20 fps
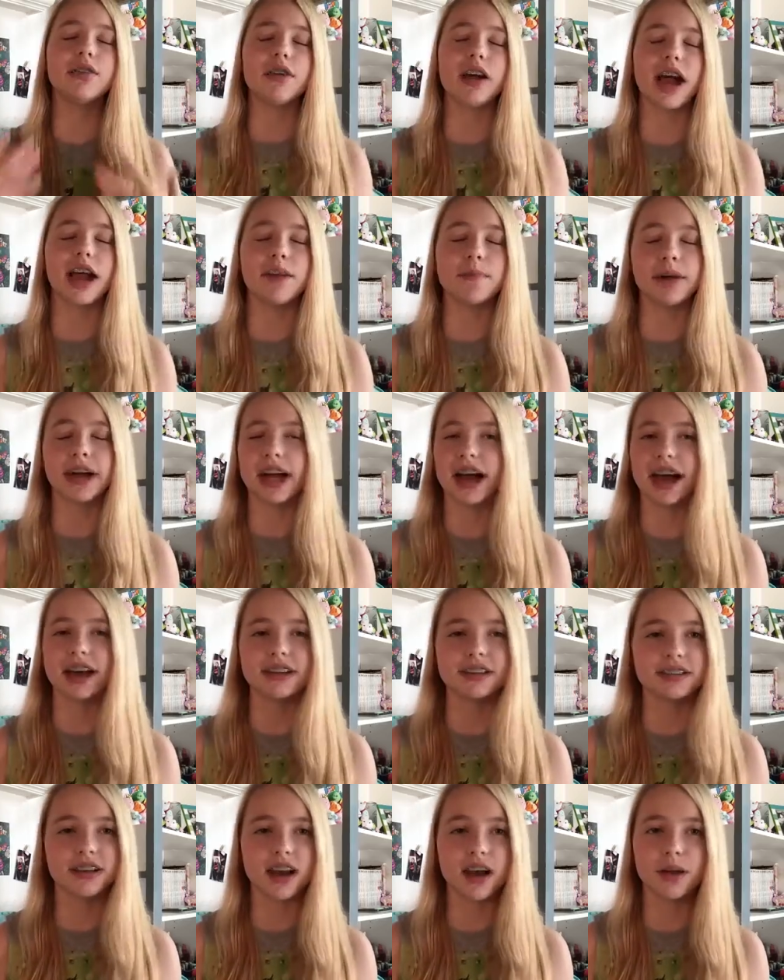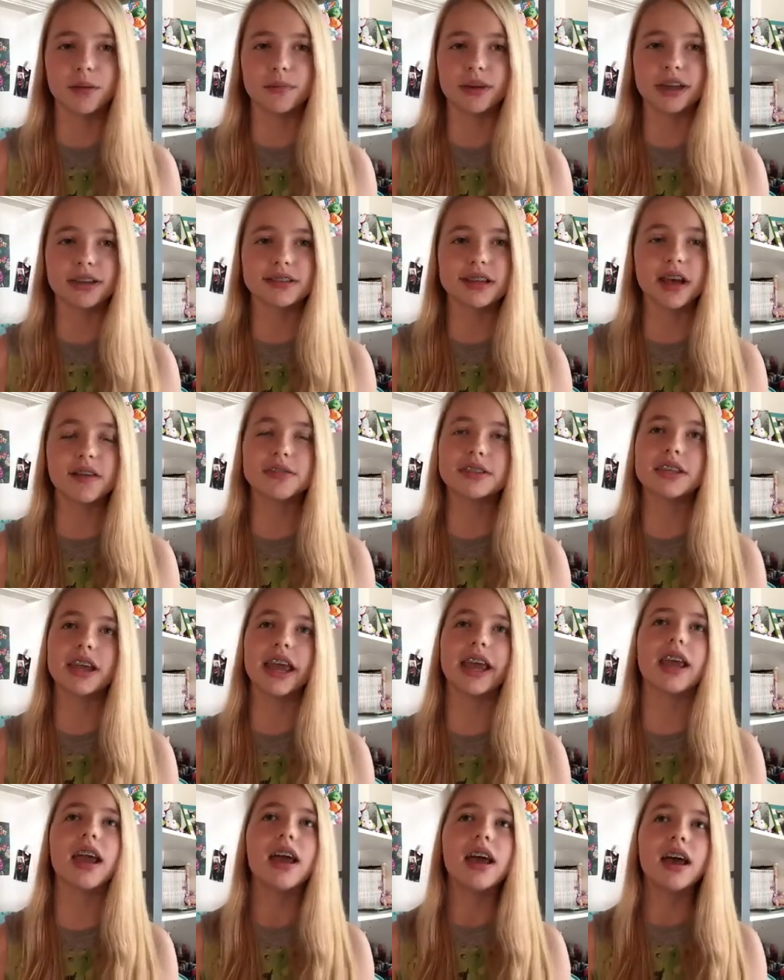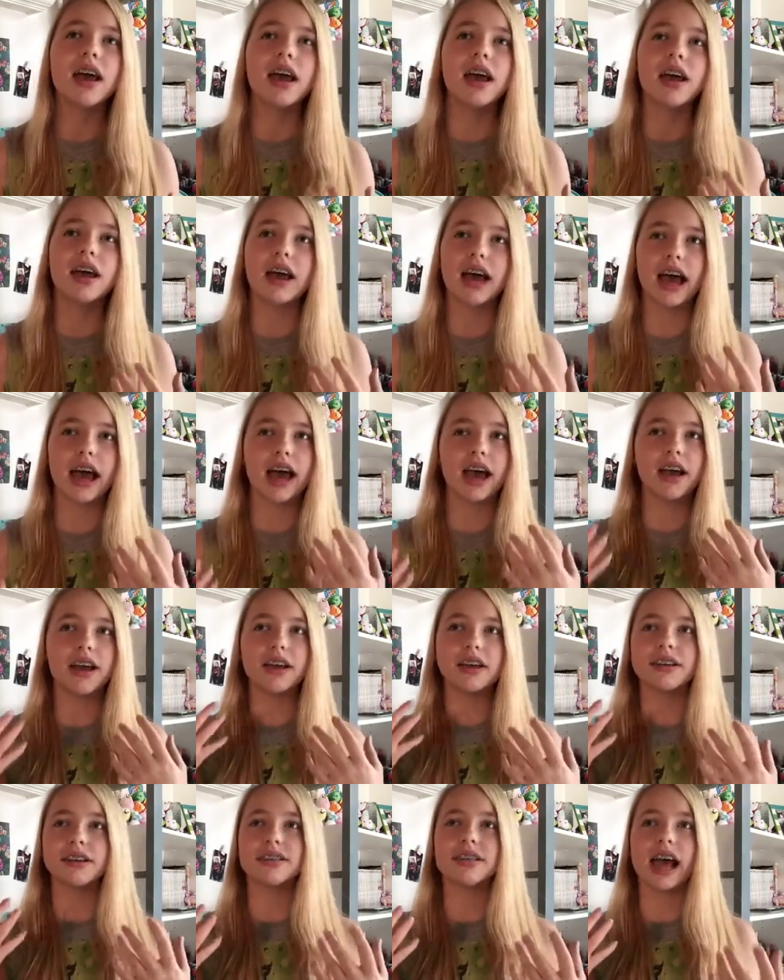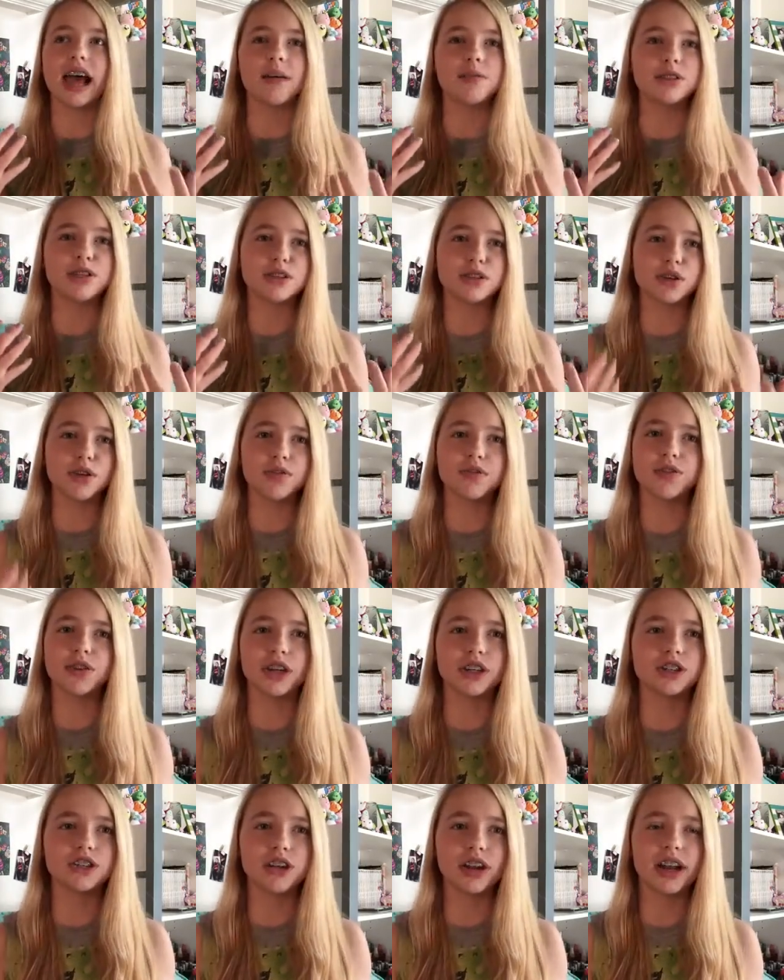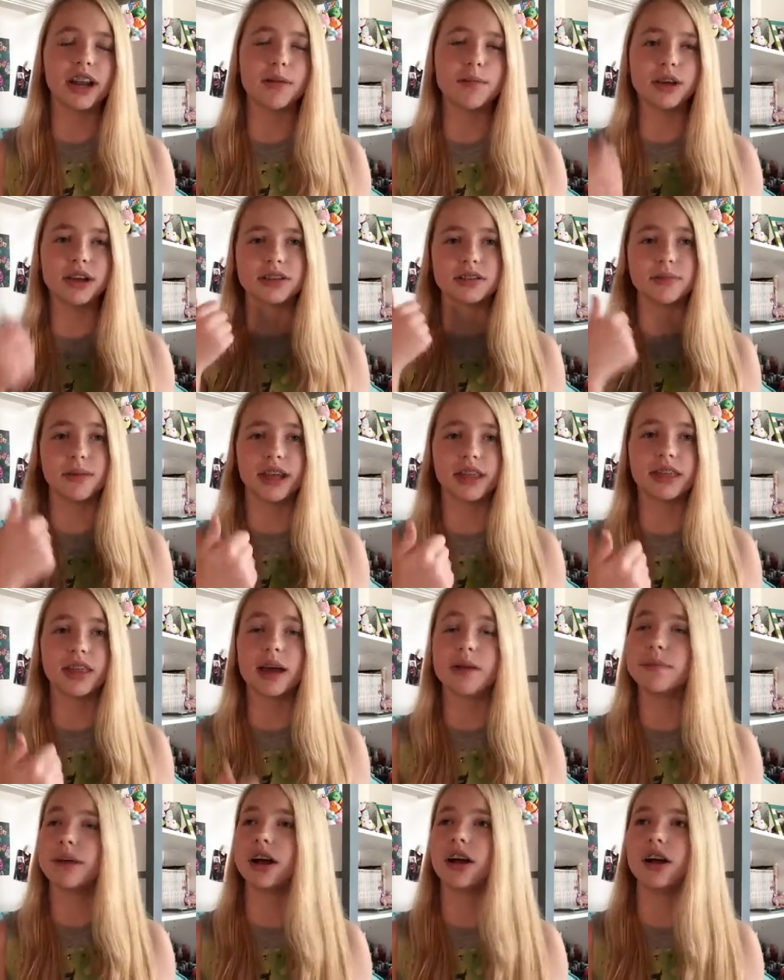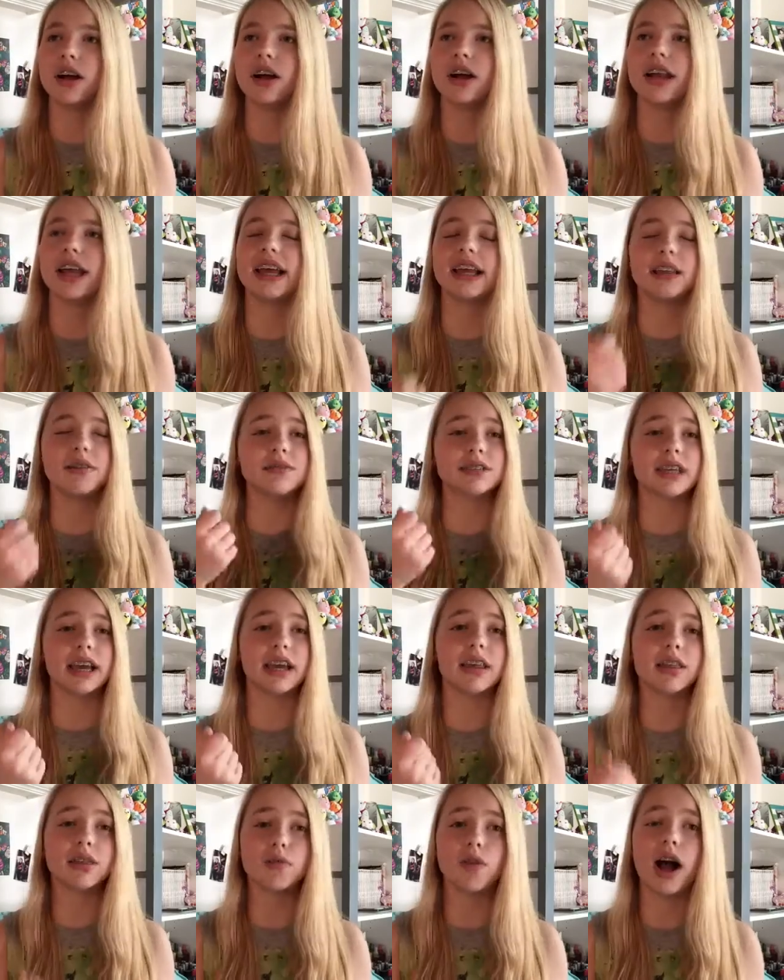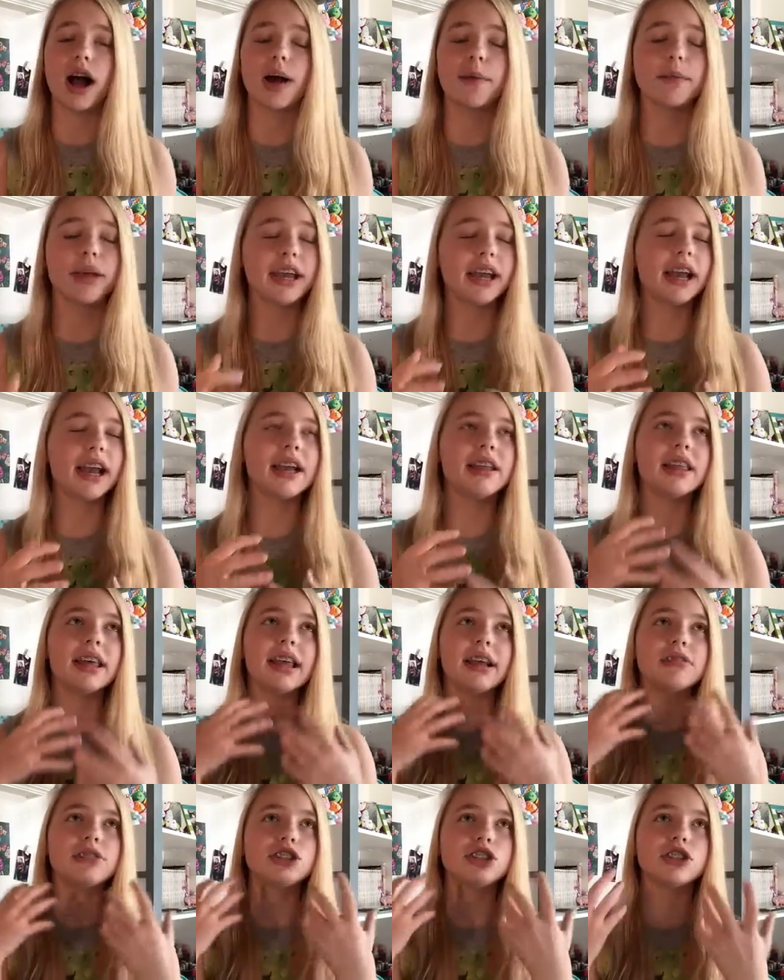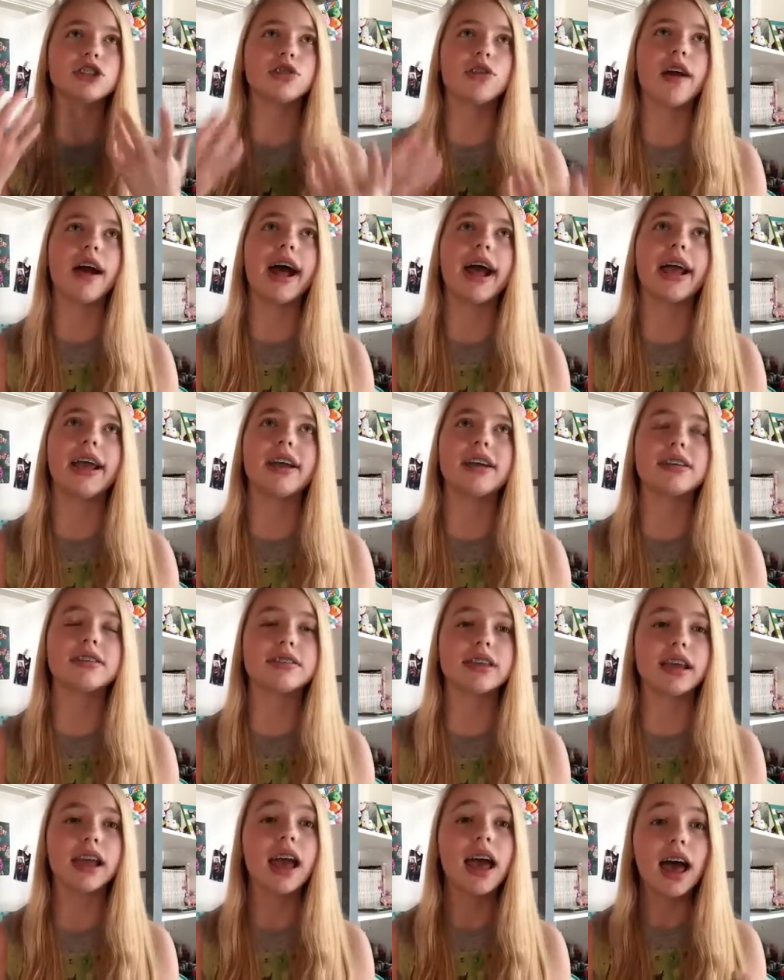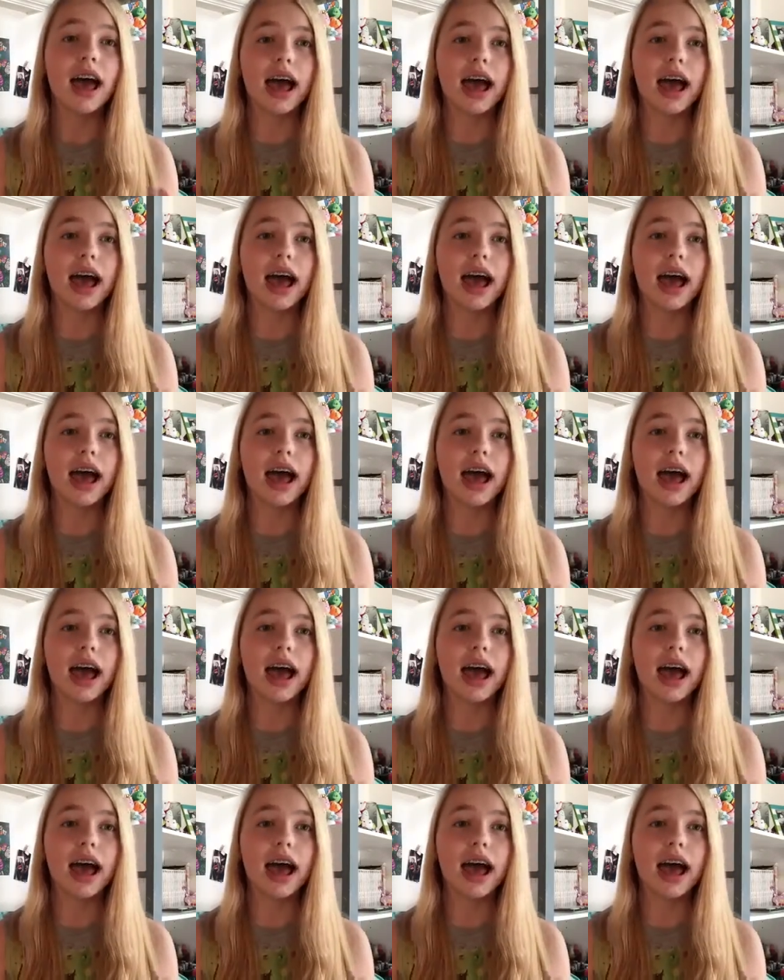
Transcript: cried my eyes out because I was like, because I was so frustrated because my thumb hurt and it was like throbbing, and then I was just crying because like